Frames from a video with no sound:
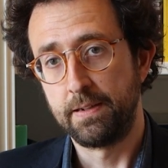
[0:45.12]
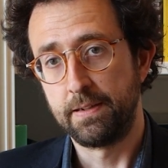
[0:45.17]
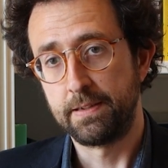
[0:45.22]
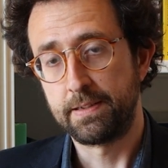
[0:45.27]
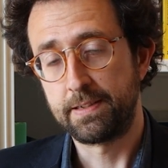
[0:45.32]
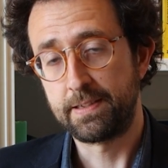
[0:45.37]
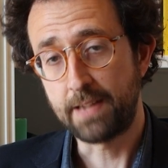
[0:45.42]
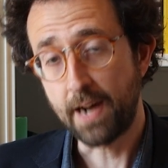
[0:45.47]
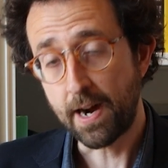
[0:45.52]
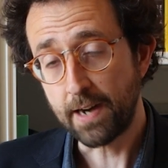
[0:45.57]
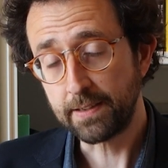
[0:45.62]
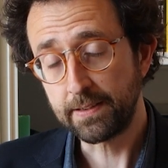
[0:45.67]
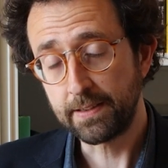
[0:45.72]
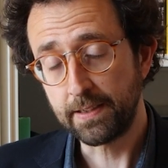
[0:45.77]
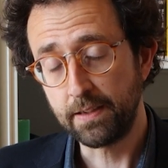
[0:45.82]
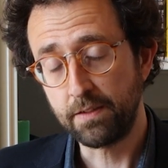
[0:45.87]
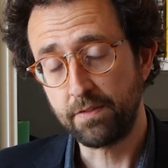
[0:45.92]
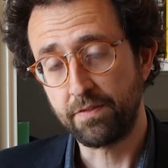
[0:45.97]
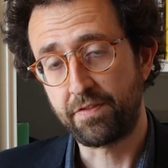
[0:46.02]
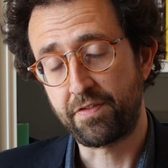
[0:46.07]

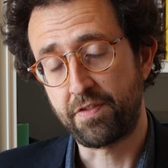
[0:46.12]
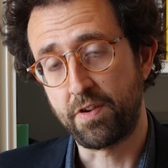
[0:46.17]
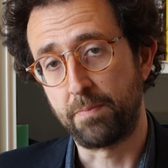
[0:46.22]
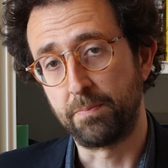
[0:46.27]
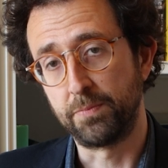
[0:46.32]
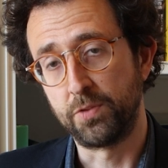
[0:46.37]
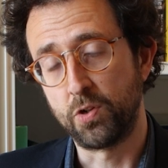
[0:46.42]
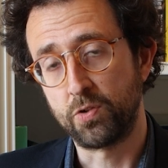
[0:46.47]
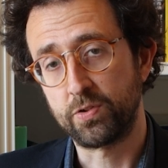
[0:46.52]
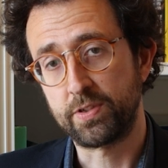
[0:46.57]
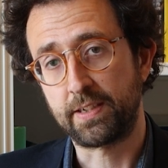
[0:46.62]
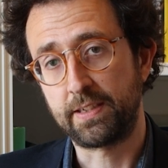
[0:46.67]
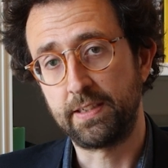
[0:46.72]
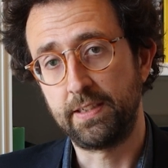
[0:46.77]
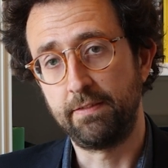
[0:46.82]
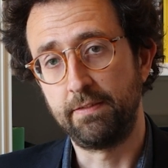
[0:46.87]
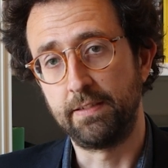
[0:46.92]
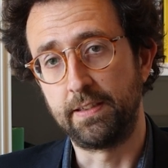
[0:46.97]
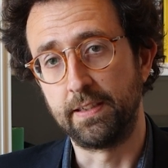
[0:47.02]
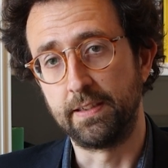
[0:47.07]
Starting from those
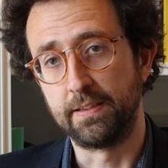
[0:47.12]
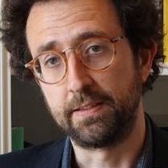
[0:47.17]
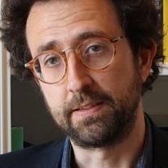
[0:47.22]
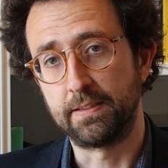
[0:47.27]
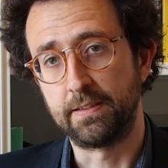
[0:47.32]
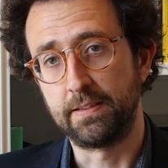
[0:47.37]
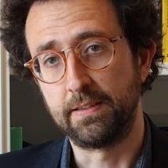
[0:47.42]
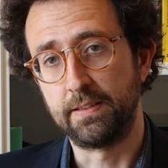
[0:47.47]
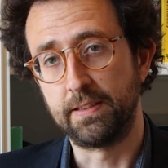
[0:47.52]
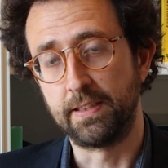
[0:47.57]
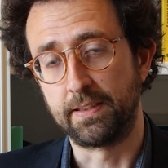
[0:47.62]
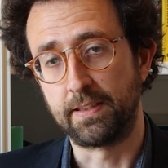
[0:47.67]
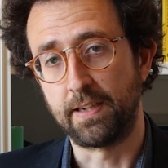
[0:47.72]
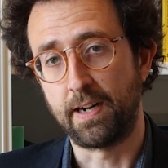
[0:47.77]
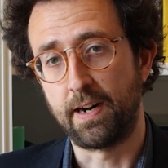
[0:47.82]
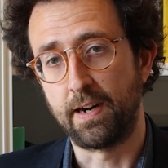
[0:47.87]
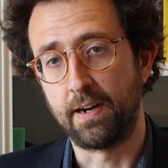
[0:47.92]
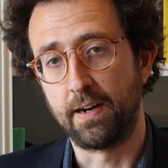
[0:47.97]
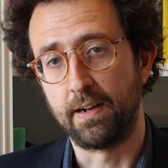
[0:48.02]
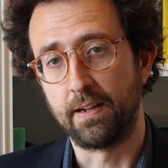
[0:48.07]
activities that
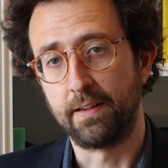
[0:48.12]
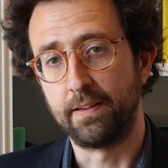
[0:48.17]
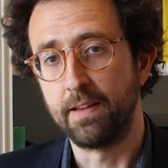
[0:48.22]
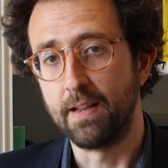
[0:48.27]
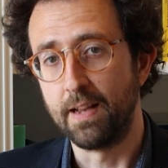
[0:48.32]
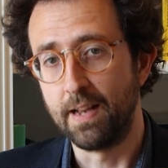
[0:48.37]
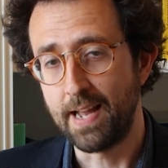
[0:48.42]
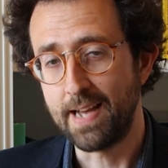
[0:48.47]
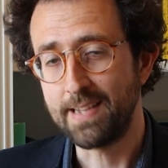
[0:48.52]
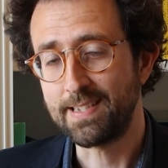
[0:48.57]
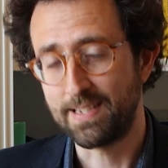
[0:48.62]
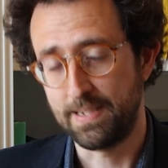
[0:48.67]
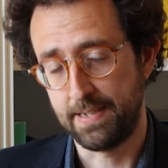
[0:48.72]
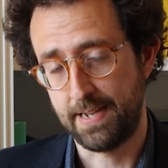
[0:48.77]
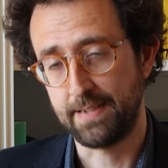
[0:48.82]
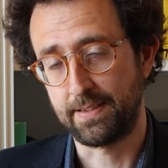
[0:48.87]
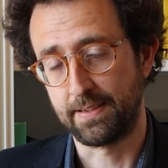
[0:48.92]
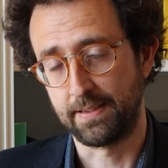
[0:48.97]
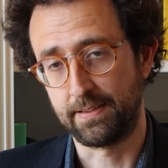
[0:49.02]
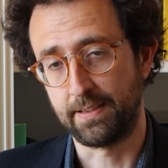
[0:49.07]
are less
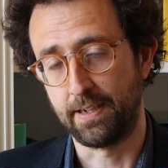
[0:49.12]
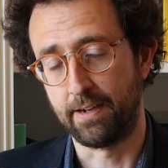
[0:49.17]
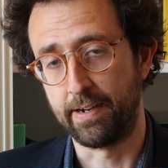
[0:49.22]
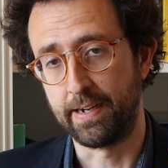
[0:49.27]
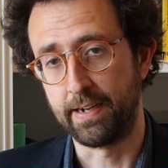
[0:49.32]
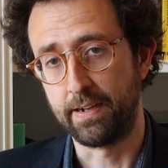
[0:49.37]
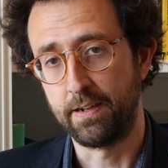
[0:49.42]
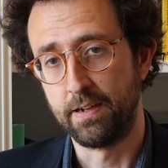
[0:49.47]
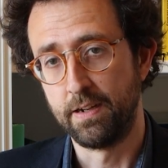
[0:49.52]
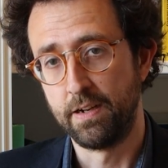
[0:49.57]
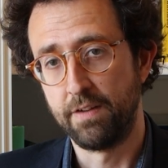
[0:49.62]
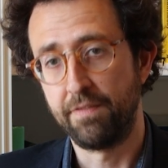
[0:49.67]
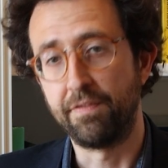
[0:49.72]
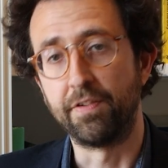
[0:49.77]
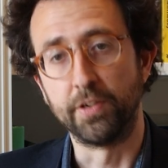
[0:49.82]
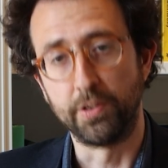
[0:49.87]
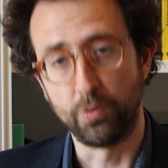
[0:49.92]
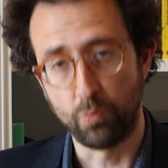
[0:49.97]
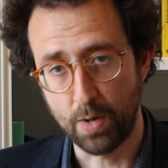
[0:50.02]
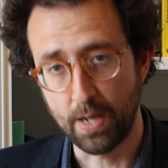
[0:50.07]
necessary
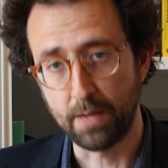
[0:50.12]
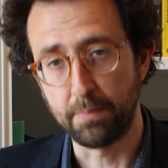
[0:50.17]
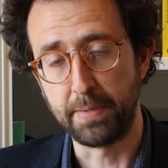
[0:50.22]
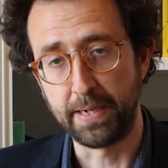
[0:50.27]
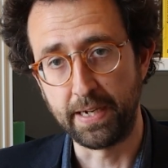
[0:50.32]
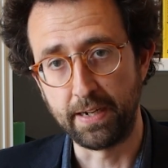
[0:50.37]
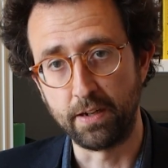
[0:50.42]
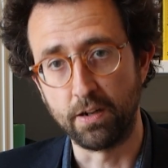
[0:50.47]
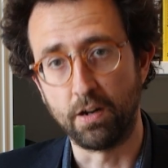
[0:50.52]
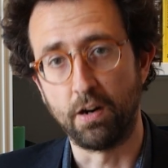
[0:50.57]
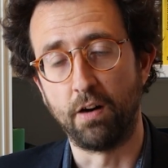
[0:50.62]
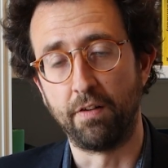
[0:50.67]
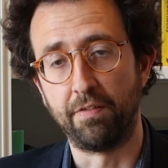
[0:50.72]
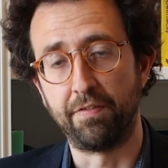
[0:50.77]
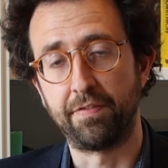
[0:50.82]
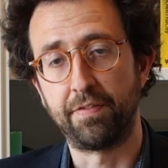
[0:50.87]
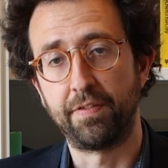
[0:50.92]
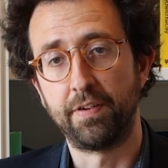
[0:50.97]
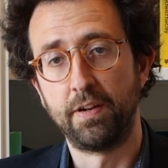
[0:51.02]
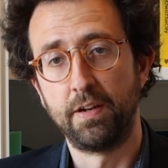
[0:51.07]
for the well-being
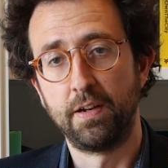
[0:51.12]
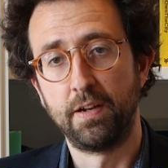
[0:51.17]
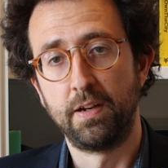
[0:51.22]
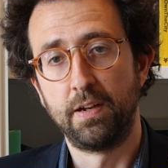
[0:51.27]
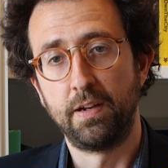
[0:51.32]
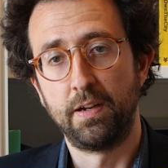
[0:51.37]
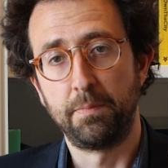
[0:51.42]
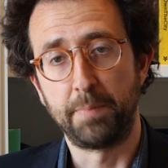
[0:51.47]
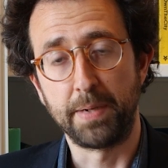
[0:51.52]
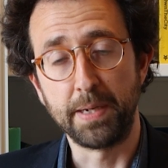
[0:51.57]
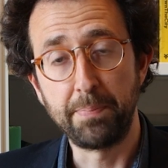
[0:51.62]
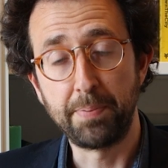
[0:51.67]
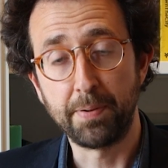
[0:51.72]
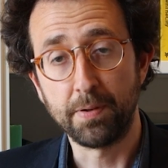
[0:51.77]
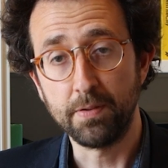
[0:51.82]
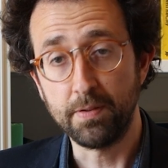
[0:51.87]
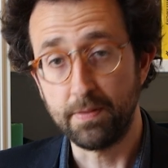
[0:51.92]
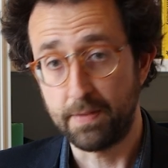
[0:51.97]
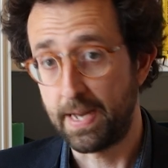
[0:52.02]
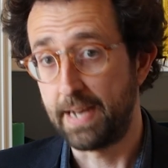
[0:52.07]
of
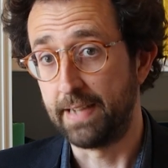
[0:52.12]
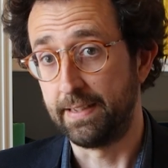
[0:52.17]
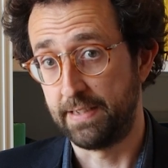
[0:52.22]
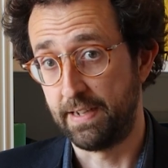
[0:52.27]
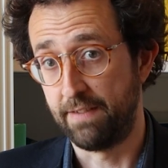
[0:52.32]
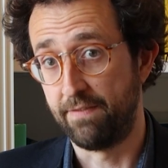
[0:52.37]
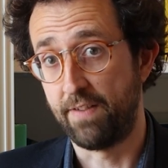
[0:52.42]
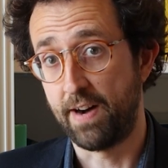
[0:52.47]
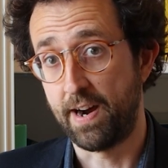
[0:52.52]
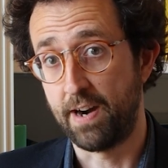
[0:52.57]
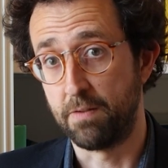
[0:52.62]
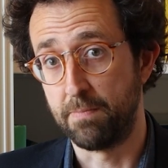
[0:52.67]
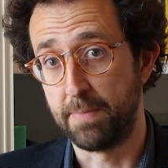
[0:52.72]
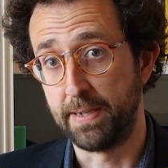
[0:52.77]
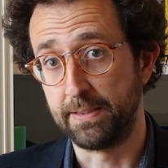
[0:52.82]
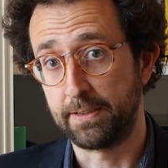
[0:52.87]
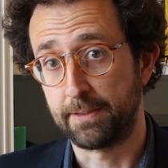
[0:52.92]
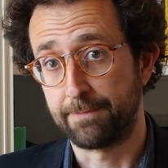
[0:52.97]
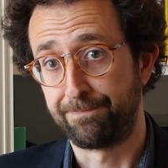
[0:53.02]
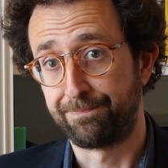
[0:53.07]
people and the
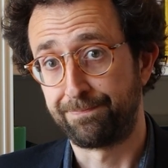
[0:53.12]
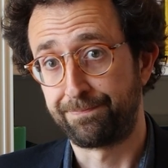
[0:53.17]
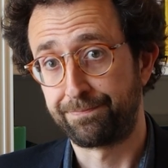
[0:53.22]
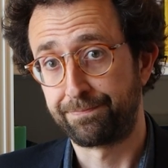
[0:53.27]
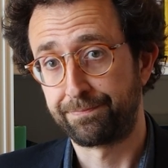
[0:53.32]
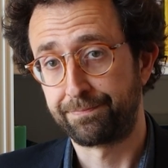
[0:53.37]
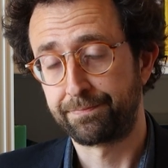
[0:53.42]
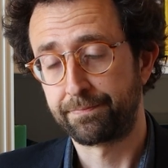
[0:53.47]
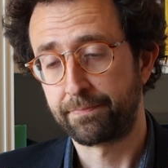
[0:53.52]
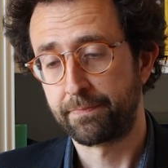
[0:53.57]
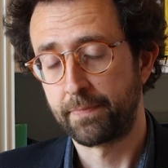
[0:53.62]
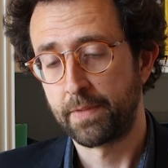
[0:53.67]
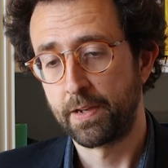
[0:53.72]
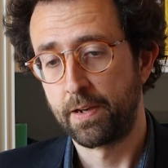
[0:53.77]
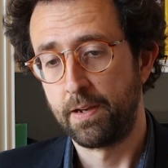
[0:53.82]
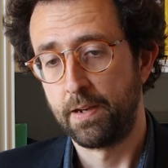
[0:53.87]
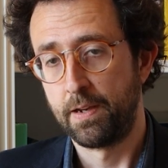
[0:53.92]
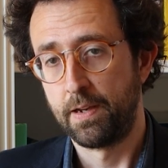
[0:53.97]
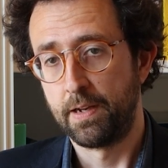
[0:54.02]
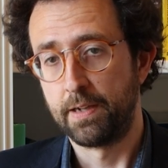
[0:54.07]
environment.
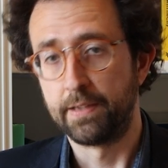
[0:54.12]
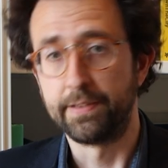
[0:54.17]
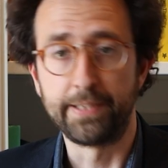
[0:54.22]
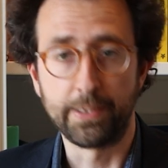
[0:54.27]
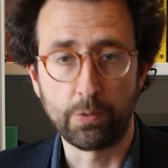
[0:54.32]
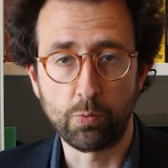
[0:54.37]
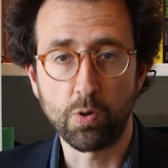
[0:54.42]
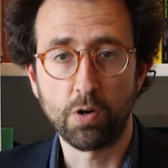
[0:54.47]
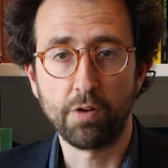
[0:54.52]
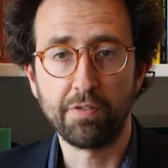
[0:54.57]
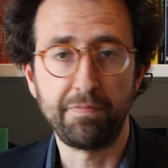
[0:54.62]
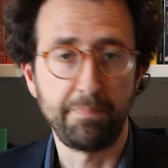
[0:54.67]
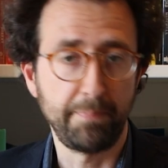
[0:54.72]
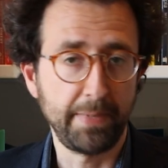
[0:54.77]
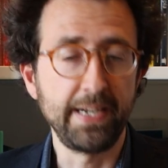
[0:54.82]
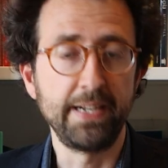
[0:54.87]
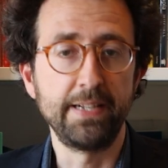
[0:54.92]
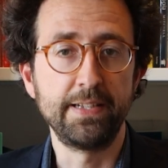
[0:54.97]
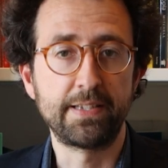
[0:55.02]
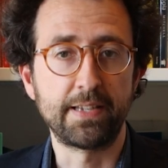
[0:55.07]
Degrowth
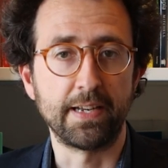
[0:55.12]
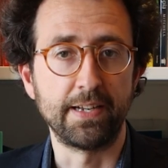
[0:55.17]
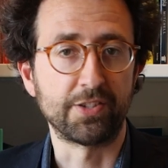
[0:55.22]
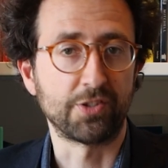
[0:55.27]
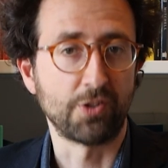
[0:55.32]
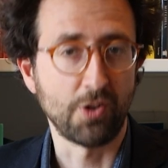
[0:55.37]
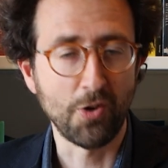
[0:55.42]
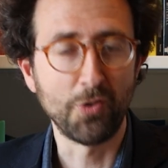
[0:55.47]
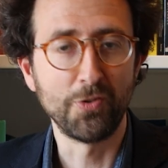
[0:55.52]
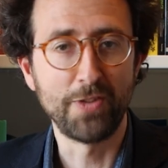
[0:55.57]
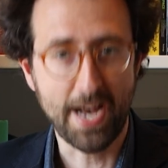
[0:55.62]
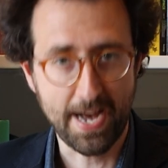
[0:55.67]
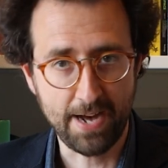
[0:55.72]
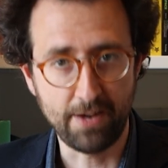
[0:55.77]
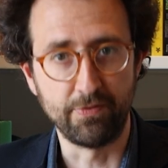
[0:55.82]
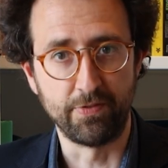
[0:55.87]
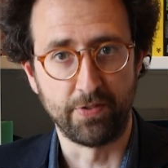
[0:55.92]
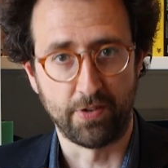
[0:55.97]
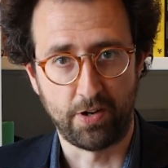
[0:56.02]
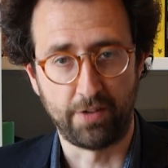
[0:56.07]
means a
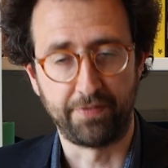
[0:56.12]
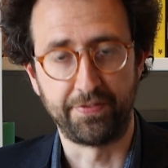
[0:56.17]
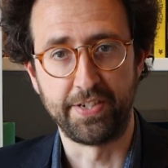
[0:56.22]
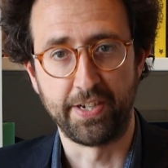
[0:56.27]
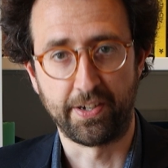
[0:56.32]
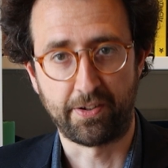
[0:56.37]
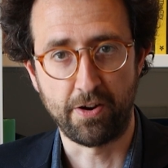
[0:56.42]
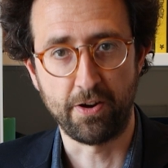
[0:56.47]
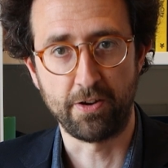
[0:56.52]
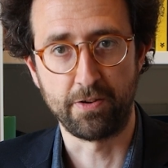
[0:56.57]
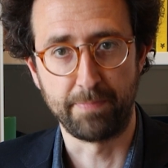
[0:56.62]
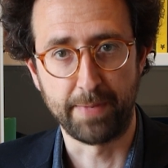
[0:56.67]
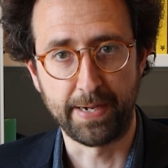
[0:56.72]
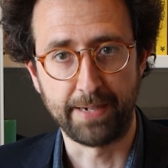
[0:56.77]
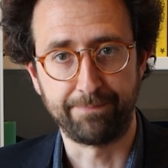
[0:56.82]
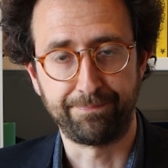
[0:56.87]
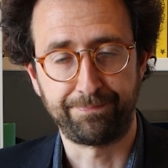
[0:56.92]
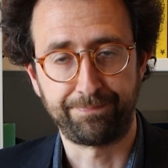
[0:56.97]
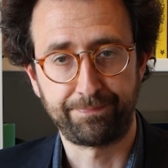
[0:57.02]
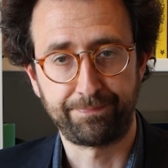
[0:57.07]
slowdown of the economy.